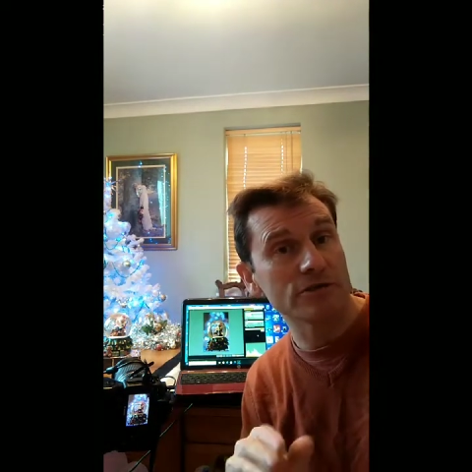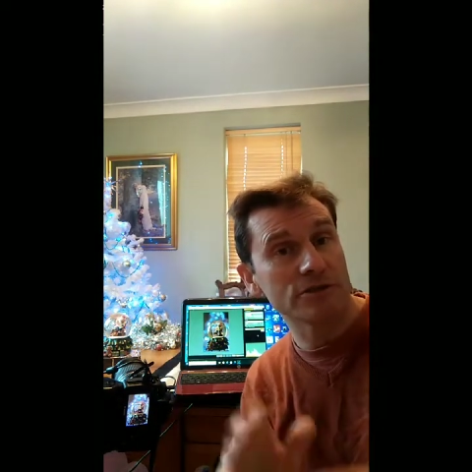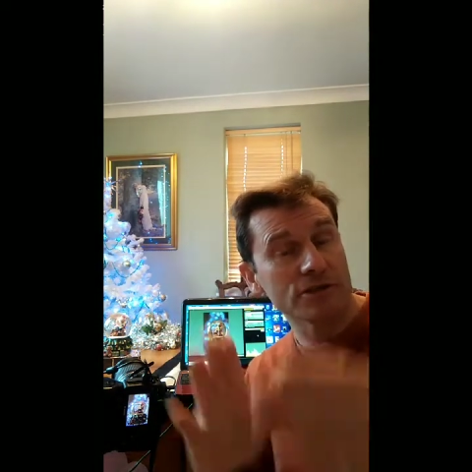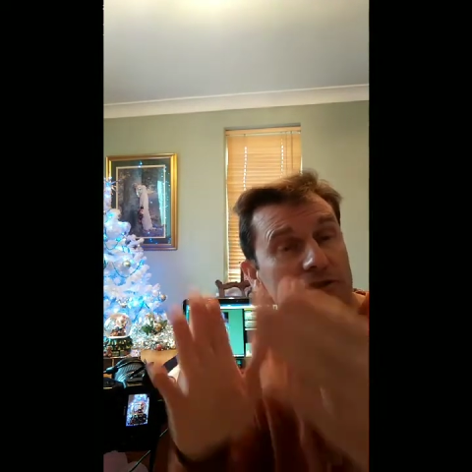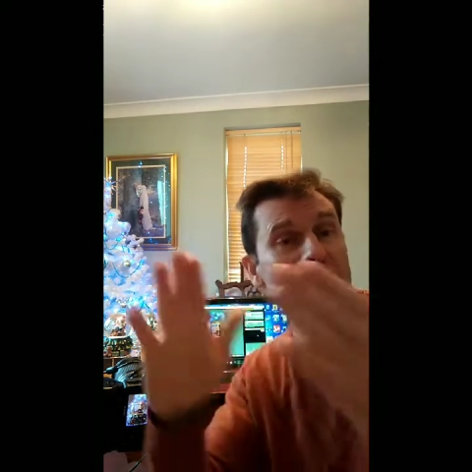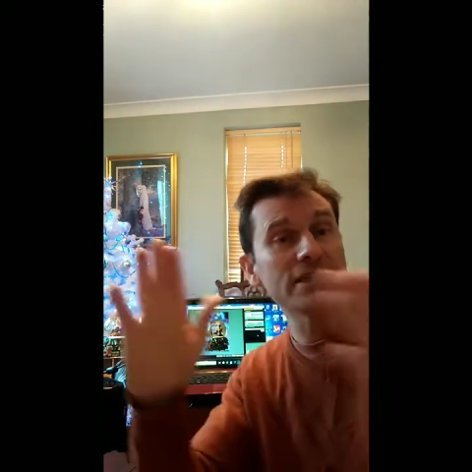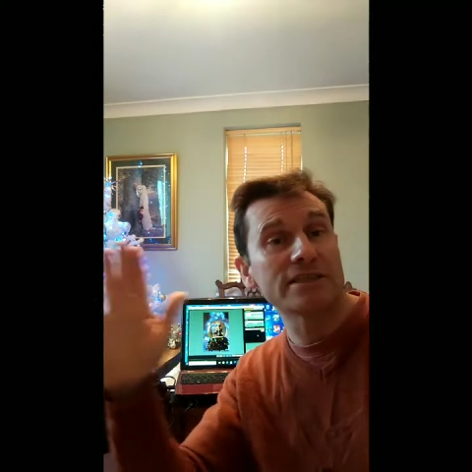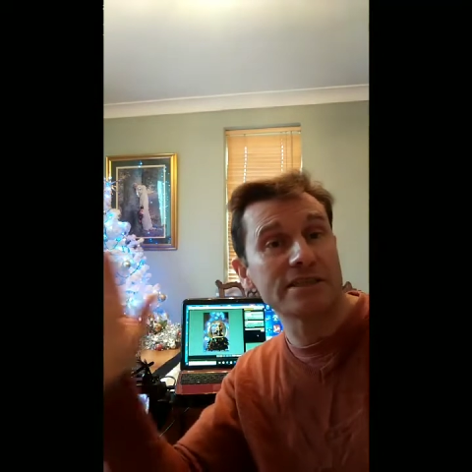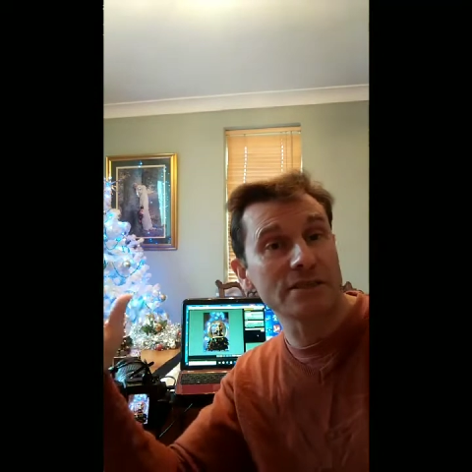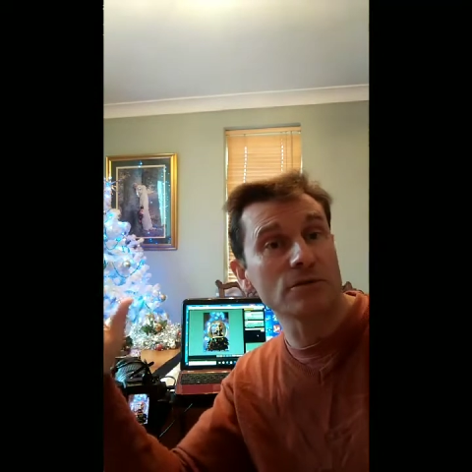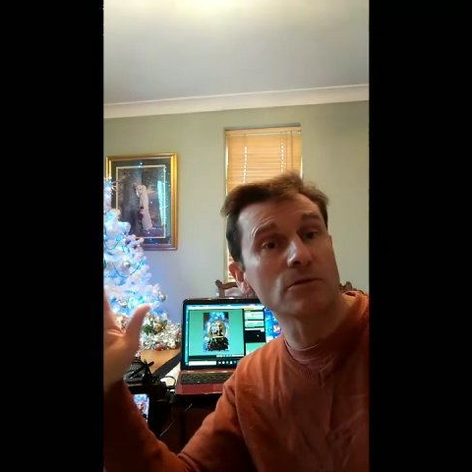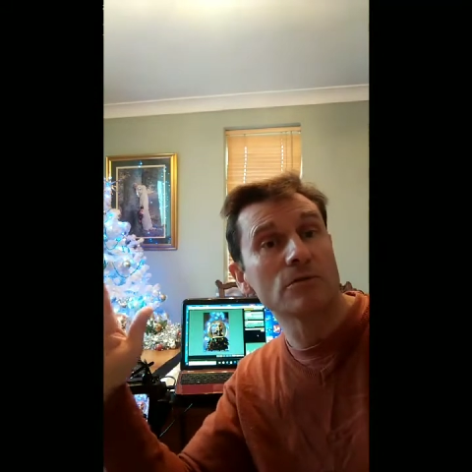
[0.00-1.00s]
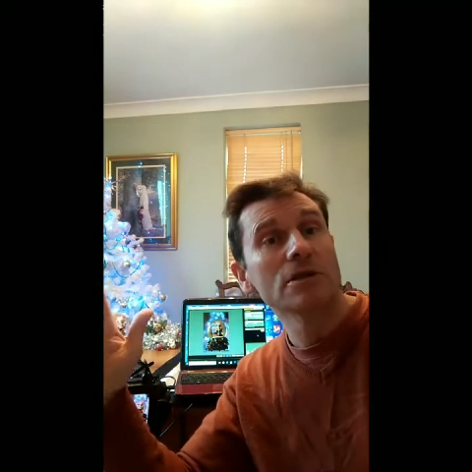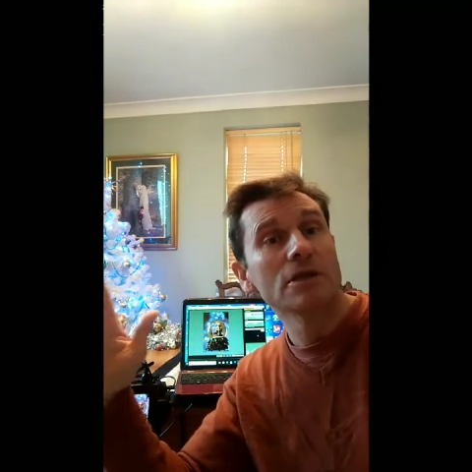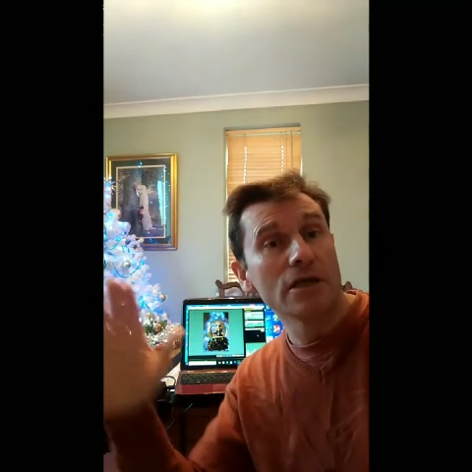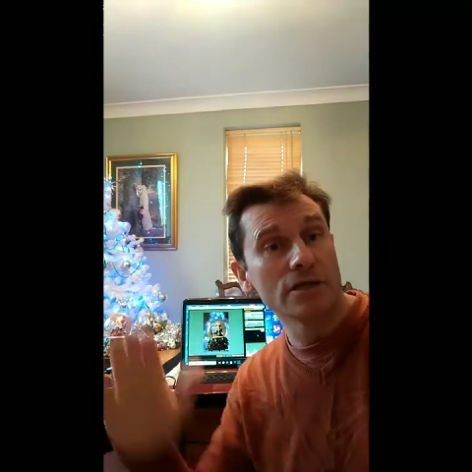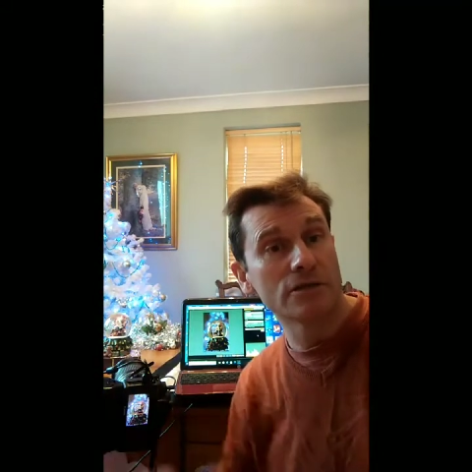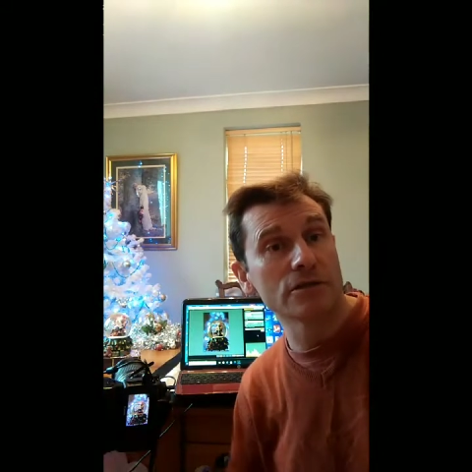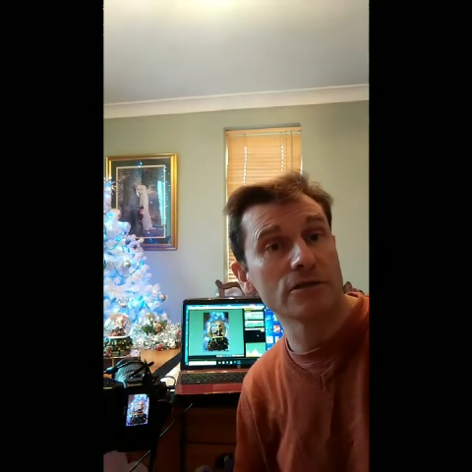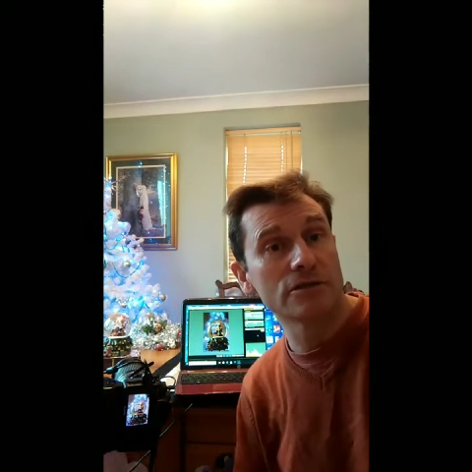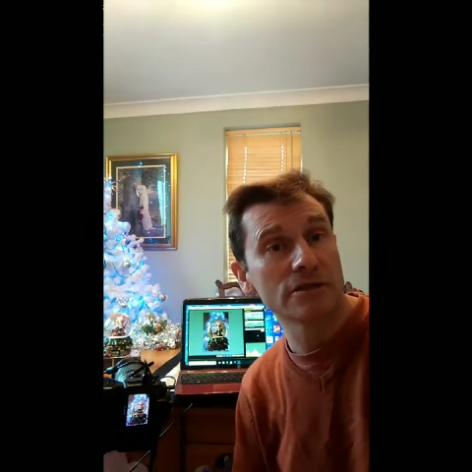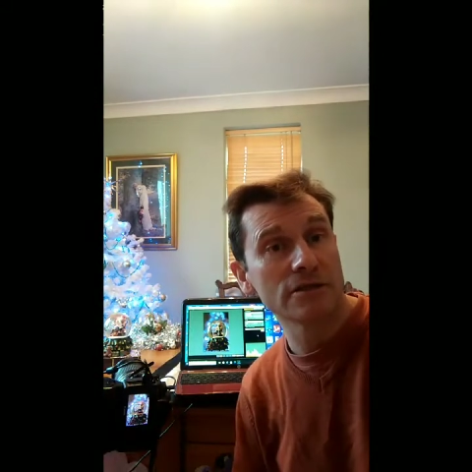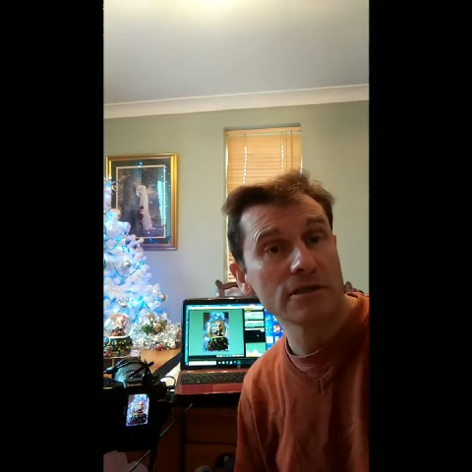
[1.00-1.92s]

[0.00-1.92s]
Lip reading: So you need still a good